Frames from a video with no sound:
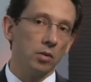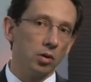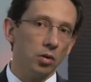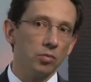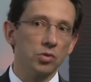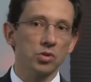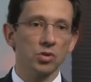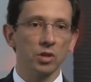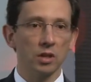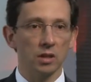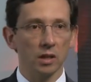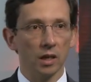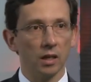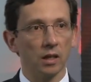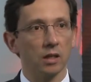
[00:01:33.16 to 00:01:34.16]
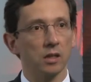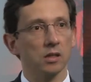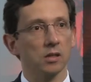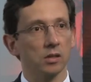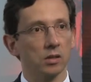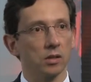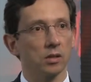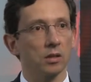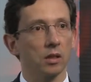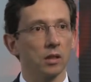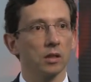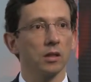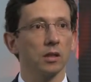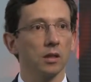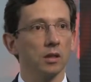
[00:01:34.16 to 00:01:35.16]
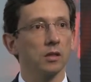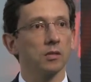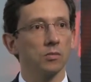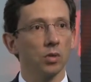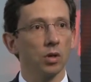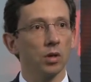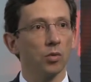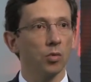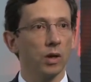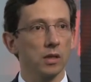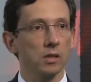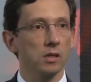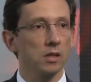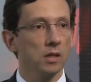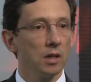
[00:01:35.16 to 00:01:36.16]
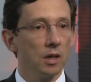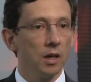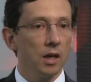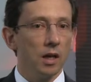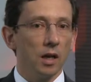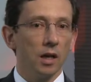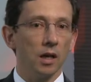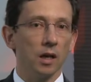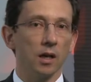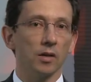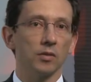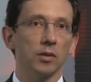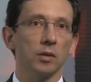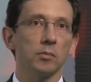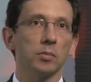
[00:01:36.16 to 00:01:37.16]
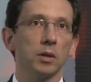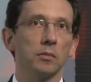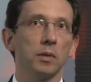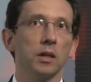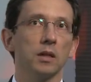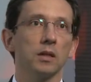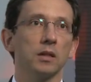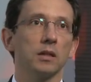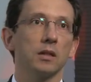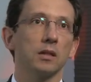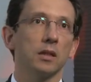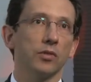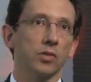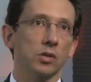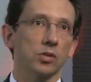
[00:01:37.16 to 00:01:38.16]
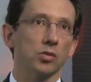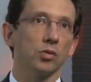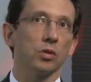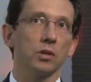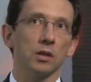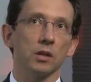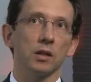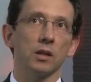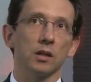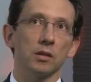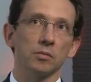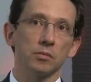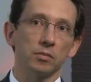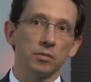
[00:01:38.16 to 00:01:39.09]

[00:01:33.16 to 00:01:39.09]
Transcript: almost 3 decades that this model was implemented, the results are